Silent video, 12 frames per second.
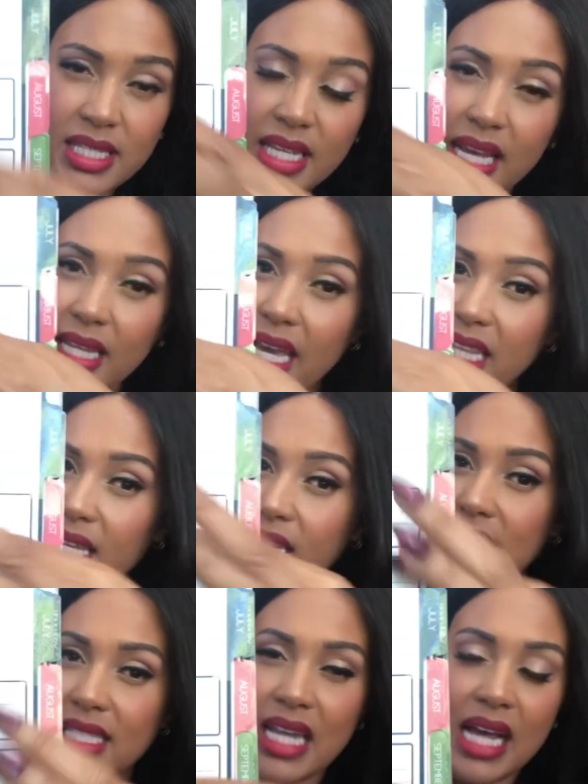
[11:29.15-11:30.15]
And I like that
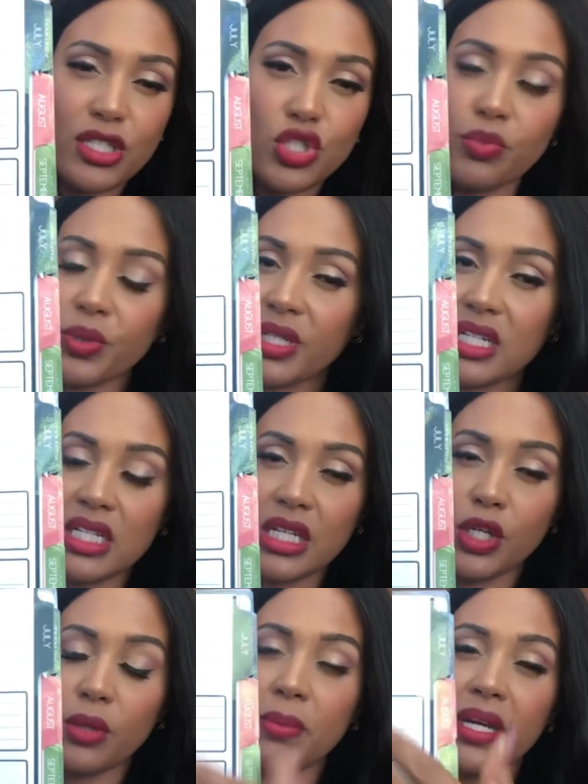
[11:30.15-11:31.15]
it's not super
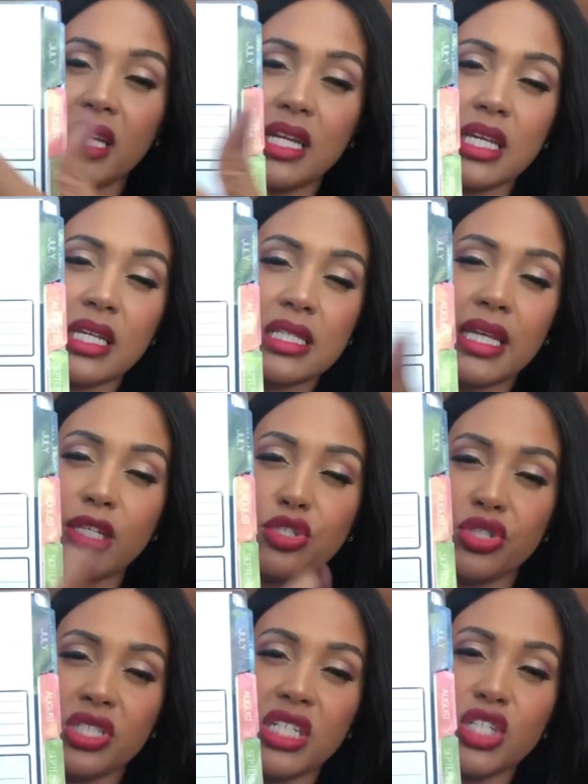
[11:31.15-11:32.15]
detailed, but it is like
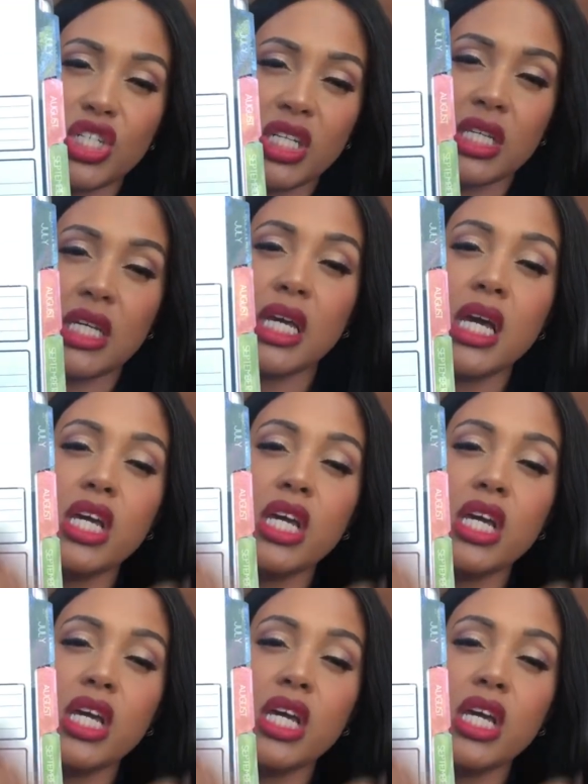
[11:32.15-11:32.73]
strategically,